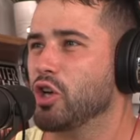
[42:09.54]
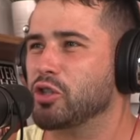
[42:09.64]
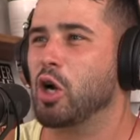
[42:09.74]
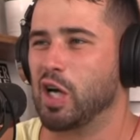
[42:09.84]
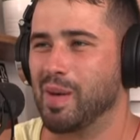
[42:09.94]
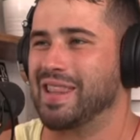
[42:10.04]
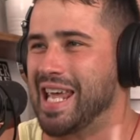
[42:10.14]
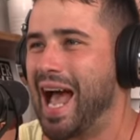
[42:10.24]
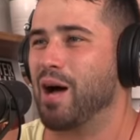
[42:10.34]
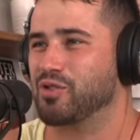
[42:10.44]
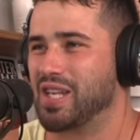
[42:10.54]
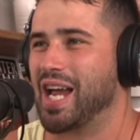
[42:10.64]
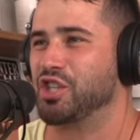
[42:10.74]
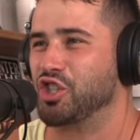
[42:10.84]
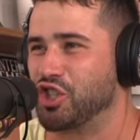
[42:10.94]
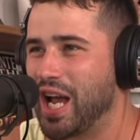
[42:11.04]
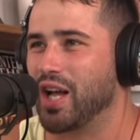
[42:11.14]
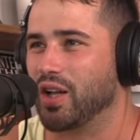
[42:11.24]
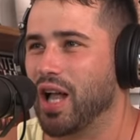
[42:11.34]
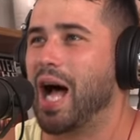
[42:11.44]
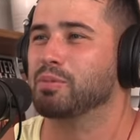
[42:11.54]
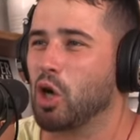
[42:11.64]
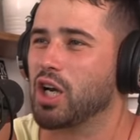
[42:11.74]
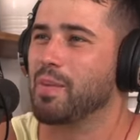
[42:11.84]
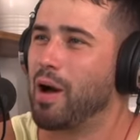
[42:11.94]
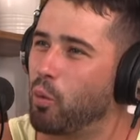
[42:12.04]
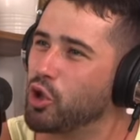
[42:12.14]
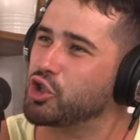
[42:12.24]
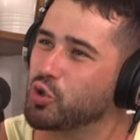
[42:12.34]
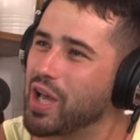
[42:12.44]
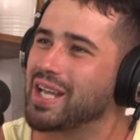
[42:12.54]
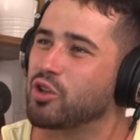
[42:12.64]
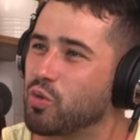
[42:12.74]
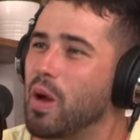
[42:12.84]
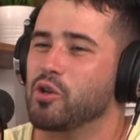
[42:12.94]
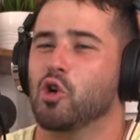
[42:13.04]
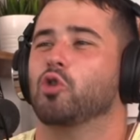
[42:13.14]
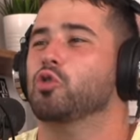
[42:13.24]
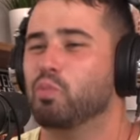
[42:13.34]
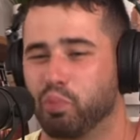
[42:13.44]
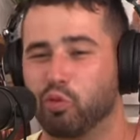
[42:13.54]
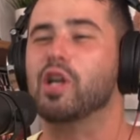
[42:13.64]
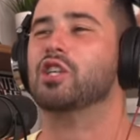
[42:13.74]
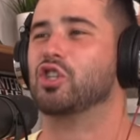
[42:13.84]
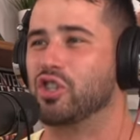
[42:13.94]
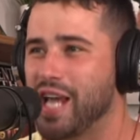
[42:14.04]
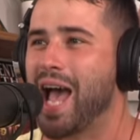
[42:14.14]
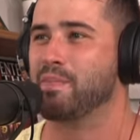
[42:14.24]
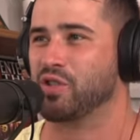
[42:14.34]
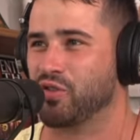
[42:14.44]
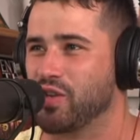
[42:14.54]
You're talking about I'm the not, outside shell. Yeah. I'm talking about once you get, you know, you breach the atmosphere.